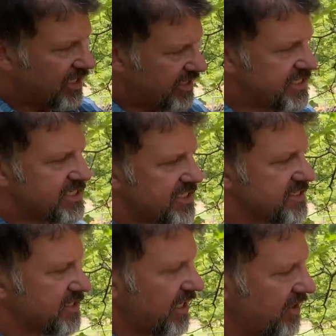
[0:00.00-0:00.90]
These
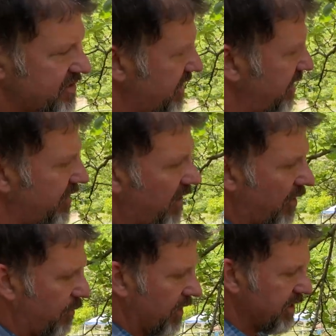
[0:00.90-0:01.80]
insulators here
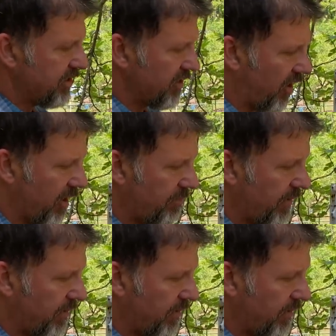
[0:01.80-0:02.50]
are really sharp.